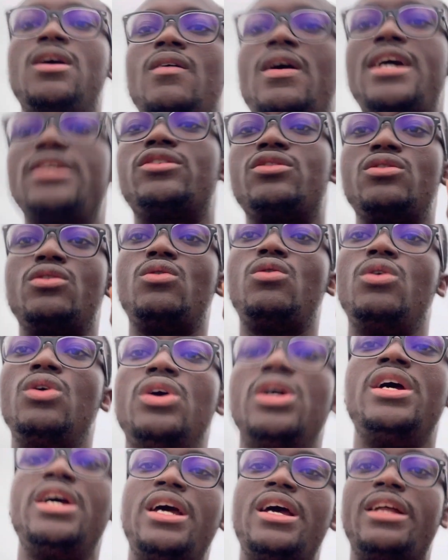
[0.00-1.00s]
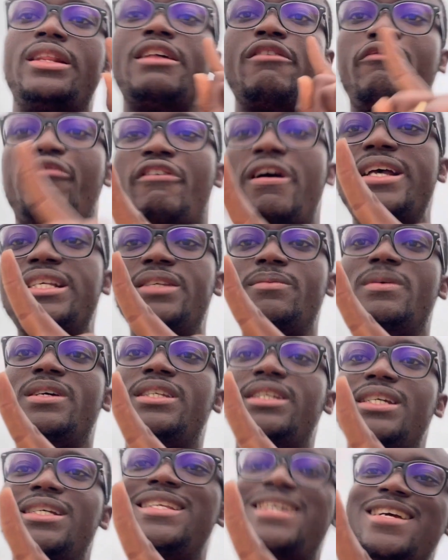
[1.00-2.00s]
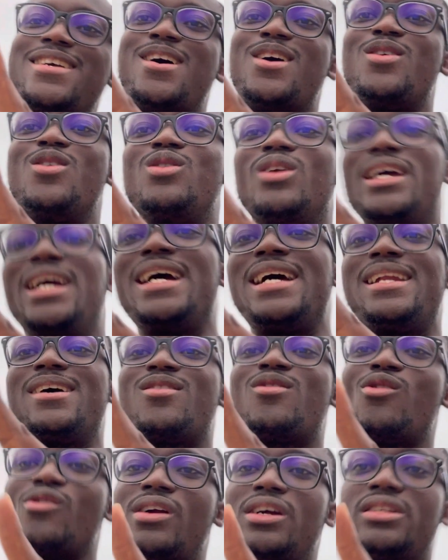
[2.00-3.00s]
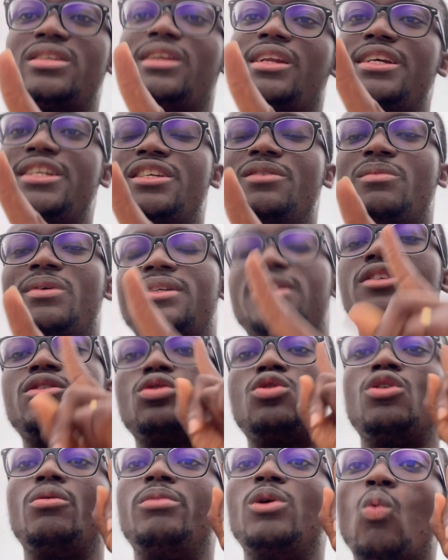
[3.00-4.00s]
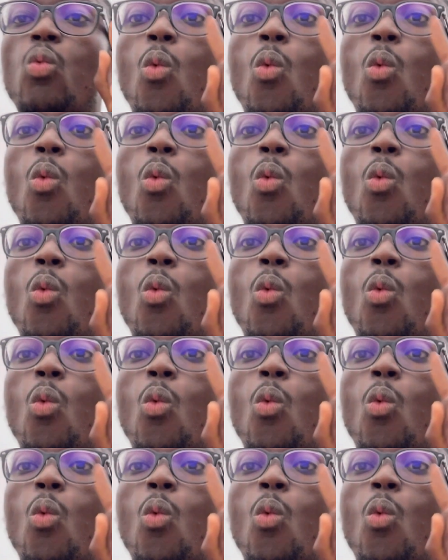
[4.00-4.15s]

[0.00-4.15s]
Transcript: Right, so the first message that you're going to get, a congratulations message, is going to be